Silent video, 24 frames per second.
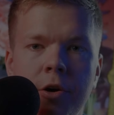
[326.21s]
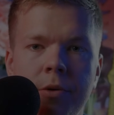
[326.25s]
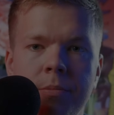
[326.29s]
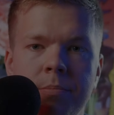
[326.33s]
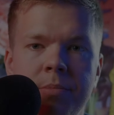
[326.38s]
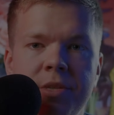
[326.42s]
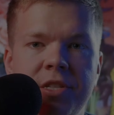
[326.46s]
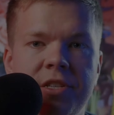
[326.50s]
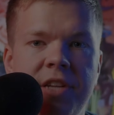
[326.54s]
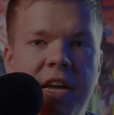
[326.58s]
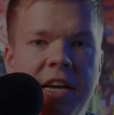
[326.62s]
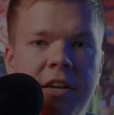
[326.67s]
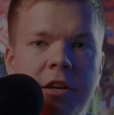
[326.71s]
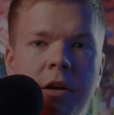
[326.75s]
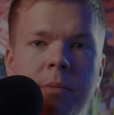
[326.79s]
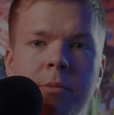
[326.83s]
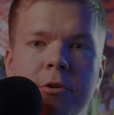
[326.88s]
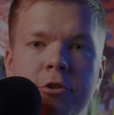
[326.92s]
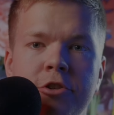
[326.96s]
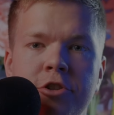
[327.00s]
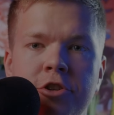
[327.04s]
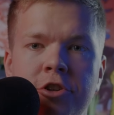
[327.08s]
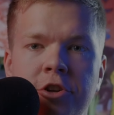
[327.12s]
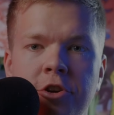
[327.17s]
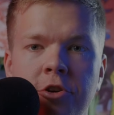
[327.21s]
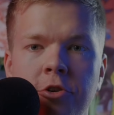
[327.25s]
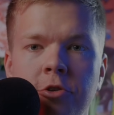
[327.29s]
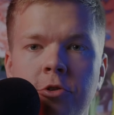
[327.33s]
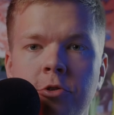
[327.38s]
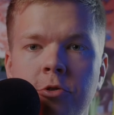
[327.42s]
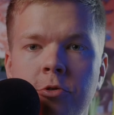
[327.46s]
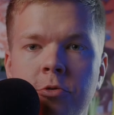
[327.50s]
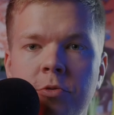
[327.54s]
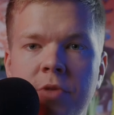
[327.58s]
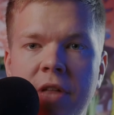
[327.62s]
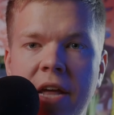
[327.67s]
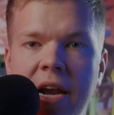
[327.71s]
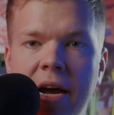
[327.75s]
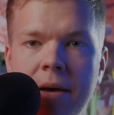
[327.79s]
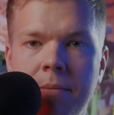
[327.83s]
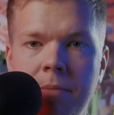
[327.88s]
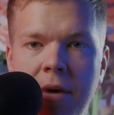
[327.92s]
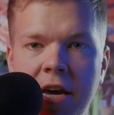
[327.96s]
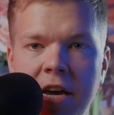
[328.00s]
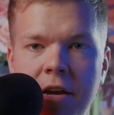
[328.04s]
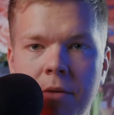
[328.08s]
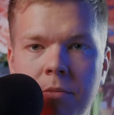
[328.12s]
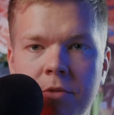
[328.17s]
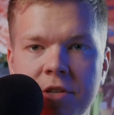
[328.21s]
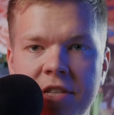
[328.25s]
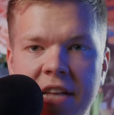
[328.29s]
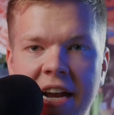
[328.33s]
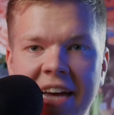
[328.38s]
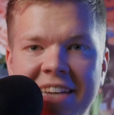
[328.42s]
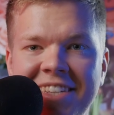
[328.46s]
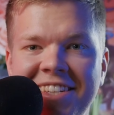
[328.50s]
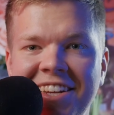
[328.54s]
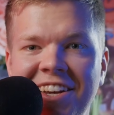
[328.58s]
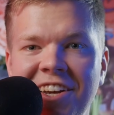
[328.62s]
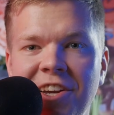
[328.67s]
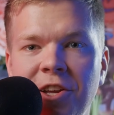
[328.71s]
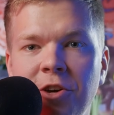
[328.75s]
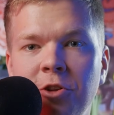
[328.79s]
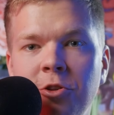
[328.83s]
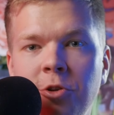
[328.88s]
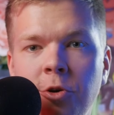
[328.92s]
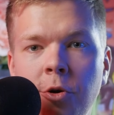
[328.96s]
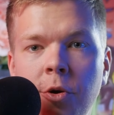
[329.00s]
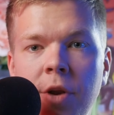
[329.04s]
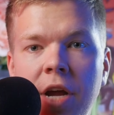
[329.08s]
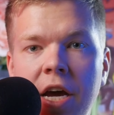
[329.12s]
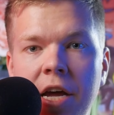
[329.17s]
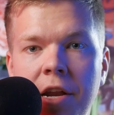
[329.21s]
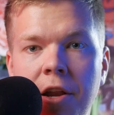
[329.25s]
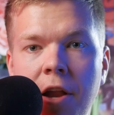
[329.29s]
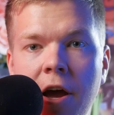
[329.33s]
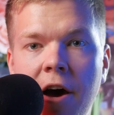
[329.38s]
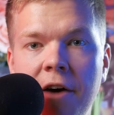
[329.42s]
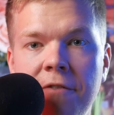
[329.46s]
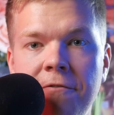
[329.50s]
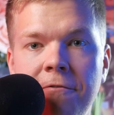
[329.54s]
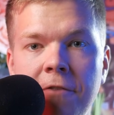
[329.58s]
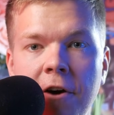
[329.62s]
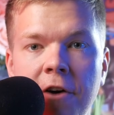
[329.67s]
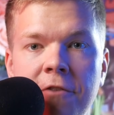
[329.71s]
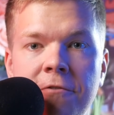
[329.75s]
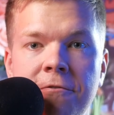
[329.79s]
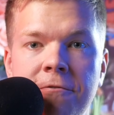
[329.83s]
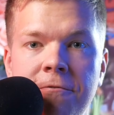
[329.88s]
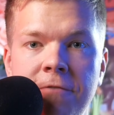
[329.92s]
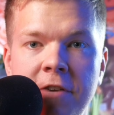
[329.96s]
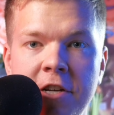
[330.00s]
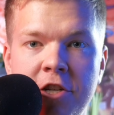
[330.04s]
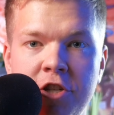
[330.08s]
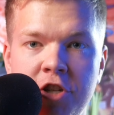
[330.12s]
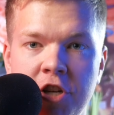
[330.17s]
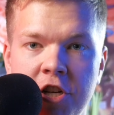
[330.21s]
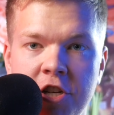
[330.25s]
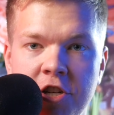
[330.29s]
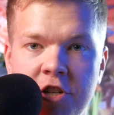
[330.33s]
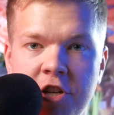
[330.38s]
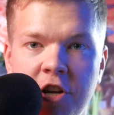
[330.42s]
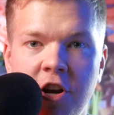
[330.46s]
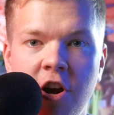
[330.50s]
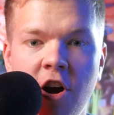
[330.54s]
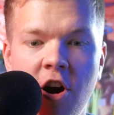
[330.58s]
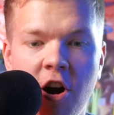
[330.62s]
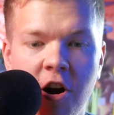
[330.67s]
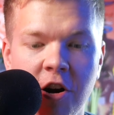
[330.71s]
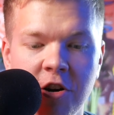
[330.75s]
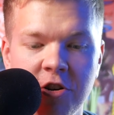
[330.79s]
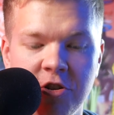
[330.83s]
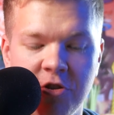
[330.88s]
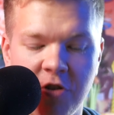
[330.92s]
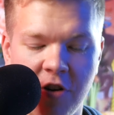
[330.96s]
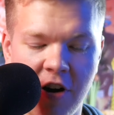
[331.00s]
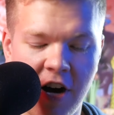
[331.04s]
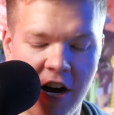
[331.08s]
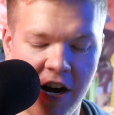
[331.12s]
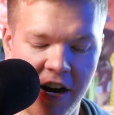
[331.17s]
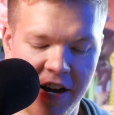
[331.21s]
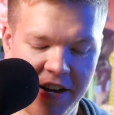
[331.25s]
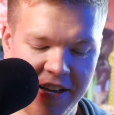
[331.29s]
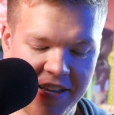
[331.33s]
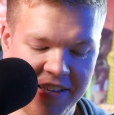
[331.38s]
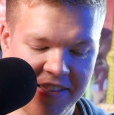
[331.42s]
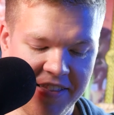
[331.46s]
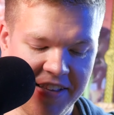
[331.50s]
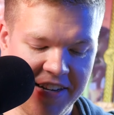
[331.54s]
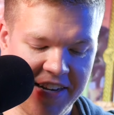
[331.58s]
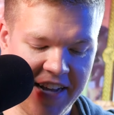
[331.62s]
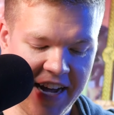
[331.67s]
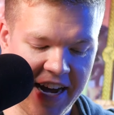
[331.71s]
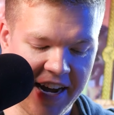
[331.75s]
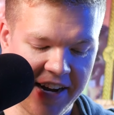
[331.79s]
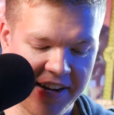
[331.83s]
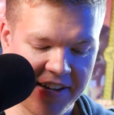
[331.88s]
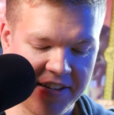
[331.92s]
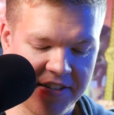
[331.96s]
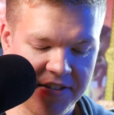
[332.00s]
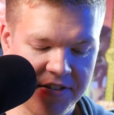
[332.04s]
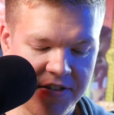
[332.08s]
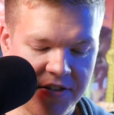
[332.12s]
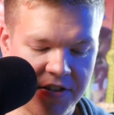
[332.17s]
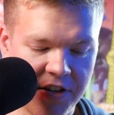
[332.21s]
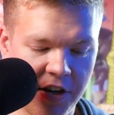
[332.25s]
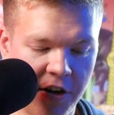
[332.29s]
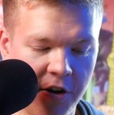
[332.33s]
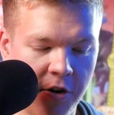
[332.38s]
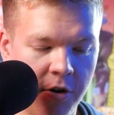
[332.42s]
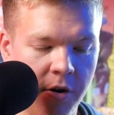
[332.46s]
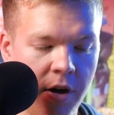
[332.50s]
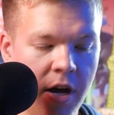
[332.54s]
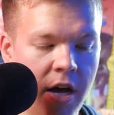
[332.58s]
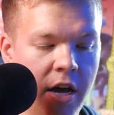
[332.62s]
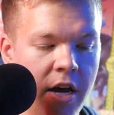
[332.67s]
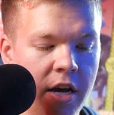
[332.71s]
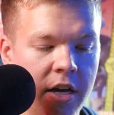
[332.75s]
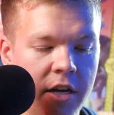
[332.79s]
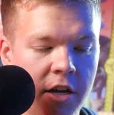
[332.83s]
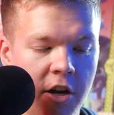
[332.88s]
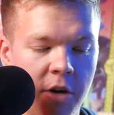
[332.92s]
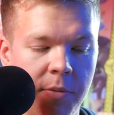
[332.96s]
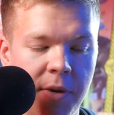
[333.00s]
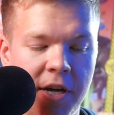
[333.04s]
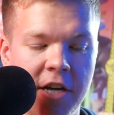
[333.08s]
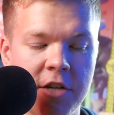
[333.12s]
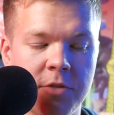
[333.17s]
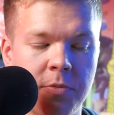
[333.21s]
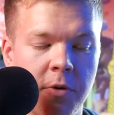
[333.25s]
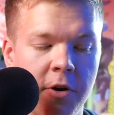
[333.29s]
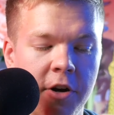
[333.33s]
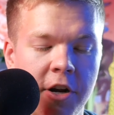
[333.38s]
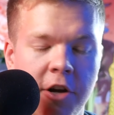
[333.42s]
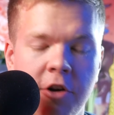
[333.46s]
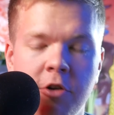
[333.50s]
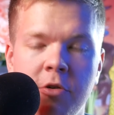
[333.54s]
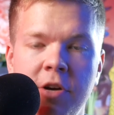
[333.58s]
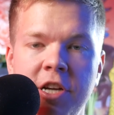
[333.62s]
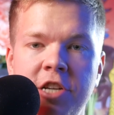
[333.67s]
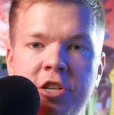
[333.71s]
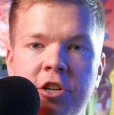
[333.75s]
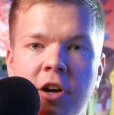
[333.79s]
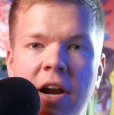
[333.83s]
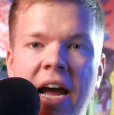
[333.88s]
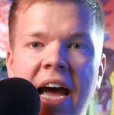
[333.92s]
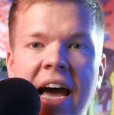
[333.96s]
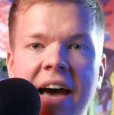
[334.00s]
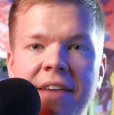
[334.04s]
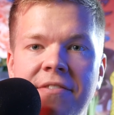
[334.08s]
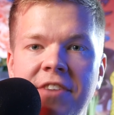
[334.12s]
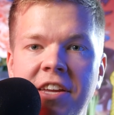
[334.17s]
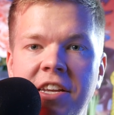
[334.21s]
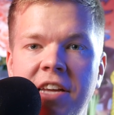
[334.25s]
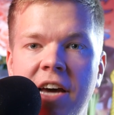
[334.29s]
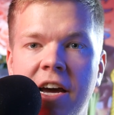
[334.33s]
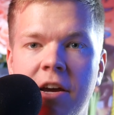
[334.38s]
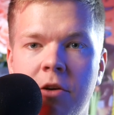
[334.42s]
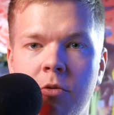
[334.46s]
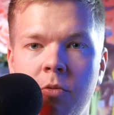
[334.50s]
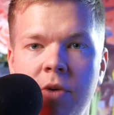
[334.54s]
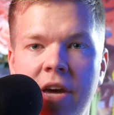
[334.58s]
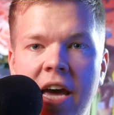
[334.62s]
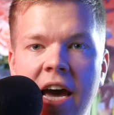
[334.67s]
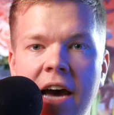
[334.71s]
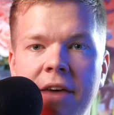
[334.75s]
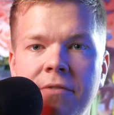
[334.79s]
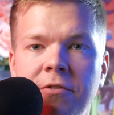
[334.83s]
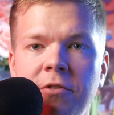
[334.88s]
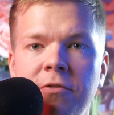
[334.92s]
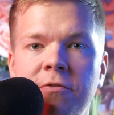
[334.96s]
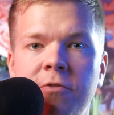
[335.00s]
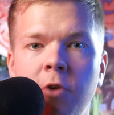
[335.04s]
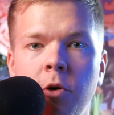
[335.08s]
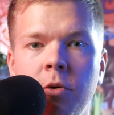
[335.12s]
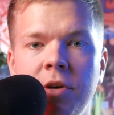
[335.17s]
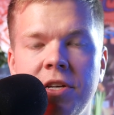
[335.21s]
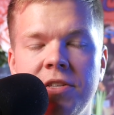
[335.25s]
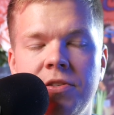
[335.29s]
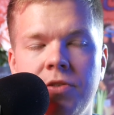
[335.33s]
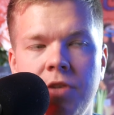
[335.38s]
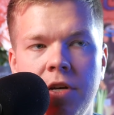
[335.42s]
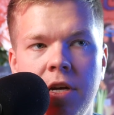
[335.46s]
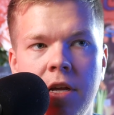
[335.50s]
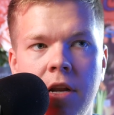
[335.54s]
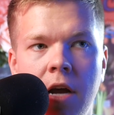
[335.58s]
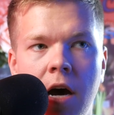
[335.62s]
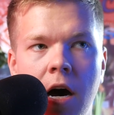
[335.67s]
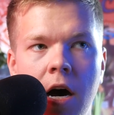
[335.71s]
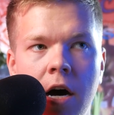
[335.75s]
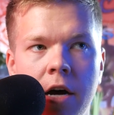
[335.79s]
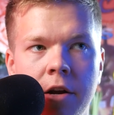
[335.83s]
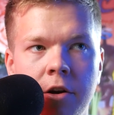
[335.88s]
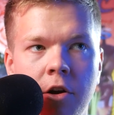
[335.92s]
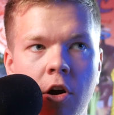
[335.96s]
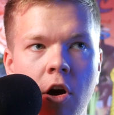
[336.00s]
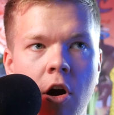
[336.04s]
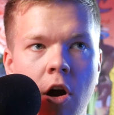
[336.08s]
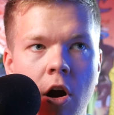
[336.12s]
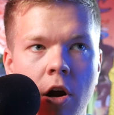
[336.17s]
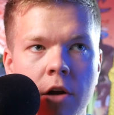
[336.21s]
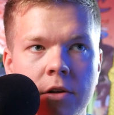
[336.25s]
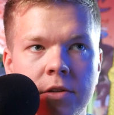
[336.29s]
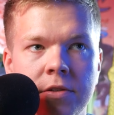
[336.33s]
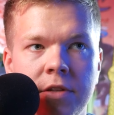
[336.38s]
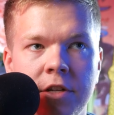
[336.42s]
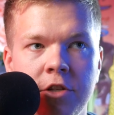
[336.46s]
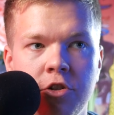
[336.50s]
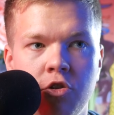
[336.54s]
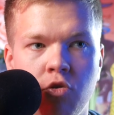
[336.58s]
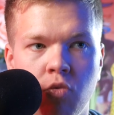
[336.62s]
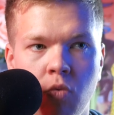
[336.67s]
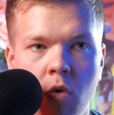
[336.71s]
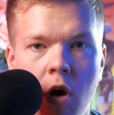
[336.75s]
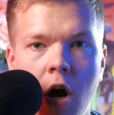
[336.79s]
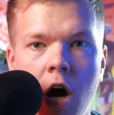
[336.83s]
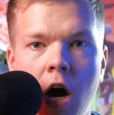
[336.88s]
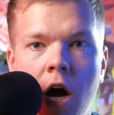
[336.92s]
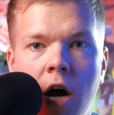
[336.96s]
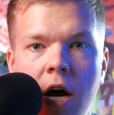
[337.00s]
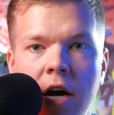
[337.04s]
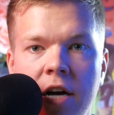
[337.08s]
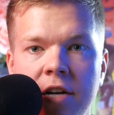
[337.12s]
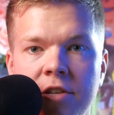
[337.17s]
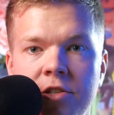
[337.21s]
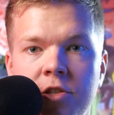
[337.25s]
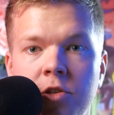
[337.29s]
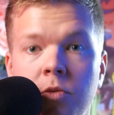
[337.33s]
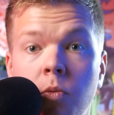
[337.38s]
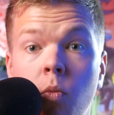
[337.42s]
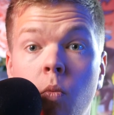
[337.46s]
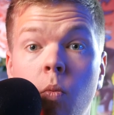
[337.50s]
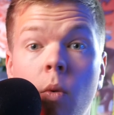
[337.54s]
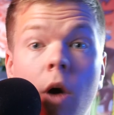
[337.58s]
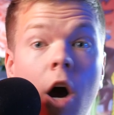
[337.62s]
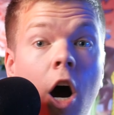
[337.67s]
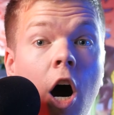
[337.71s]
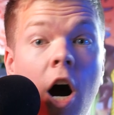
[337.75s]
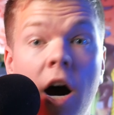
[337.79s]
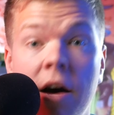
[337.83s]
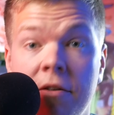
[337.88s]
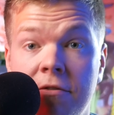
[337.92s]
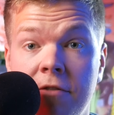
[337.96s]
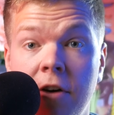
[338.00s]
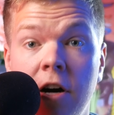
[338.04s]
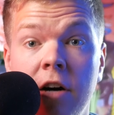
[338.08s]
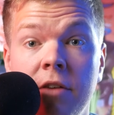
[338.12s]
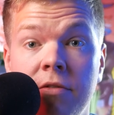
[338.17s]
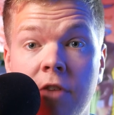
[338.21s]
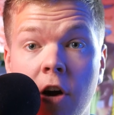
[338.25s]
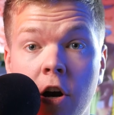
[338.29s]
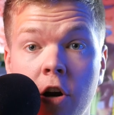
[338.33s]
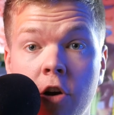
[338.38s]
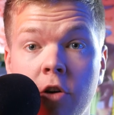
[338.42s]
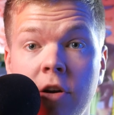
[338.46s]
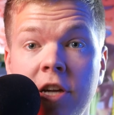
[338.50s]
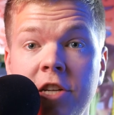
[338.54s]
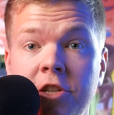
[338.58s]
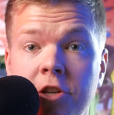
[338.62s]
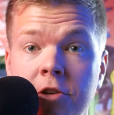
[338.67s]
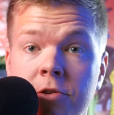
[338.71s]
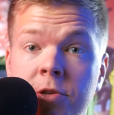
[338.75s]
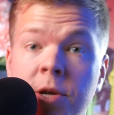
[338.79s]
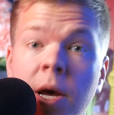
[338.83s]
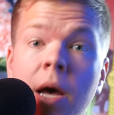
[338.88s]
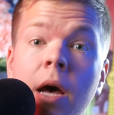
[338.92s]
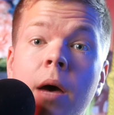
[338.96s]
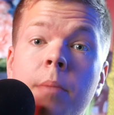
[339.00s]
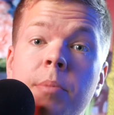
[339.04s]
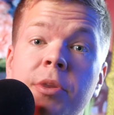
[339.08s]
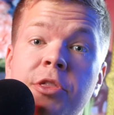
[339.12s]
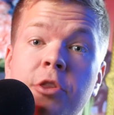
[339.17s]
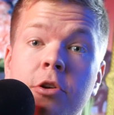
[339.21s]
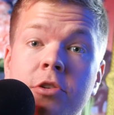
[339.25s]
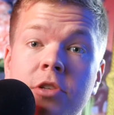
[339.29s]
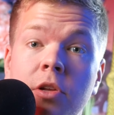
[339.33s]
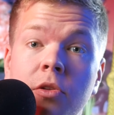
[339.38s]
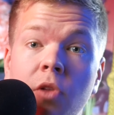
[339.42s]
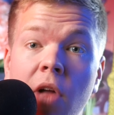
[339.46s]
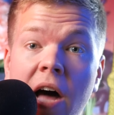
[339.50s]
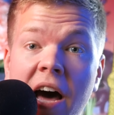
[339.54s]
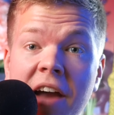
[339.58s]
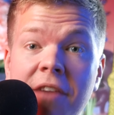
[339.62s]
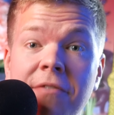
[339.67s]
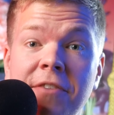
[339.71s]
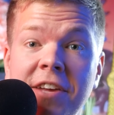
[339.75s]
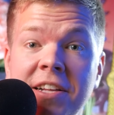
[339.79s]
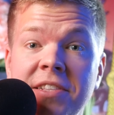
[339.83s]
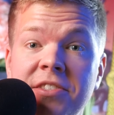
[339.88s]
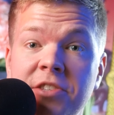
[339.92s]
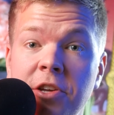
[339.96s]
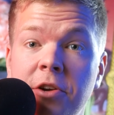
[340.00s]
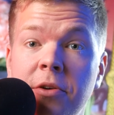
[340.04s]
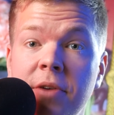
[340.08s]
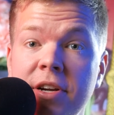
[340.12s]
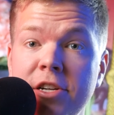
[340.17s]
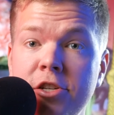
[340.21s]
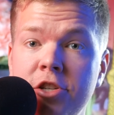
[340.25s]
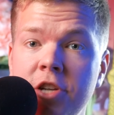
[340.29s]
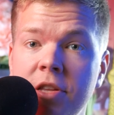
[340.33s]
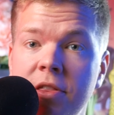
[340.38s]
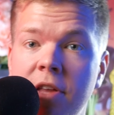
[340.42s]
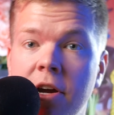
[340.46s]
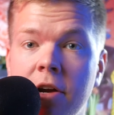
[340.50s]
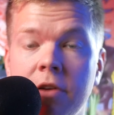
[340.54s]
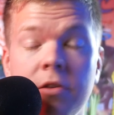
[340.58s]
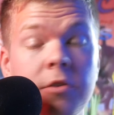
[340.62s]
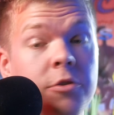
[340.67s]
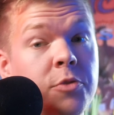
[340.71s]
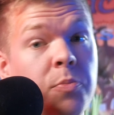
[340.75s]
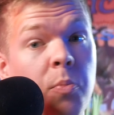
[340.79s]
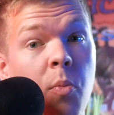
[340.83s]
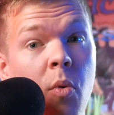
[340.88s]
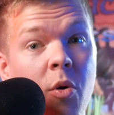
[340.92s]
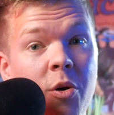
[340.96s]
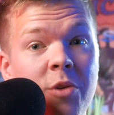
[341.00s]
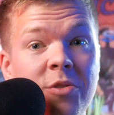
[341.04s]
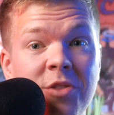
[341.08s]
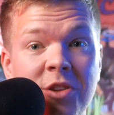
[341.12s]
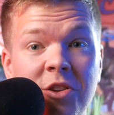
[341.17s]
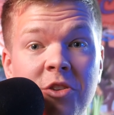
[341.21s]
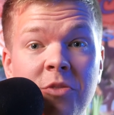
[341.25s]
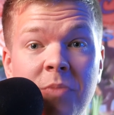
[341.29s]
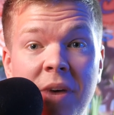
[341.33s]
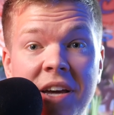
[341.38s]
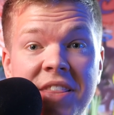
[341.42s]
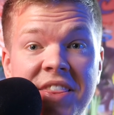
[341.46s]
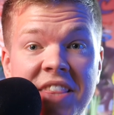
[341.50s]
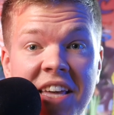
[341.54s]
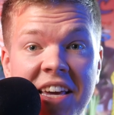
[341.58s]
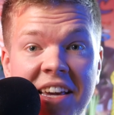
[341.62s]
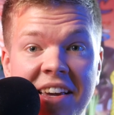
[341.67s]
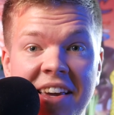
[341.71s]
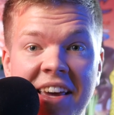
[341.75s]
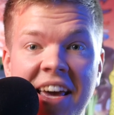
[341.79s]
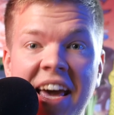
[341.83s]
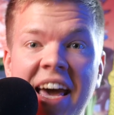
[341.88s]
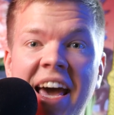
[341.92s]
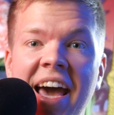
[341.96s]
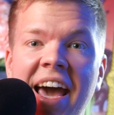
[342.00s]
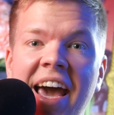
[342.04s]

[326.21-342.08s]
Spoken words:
Mistake number 2 that I made was that I didn't include enough efficient card draw in the deck. So, because we're in a creature heavy deck, we have to focus in on cards that draw us off of our creatures, but there's a lot of consideration there. There's more than you might think.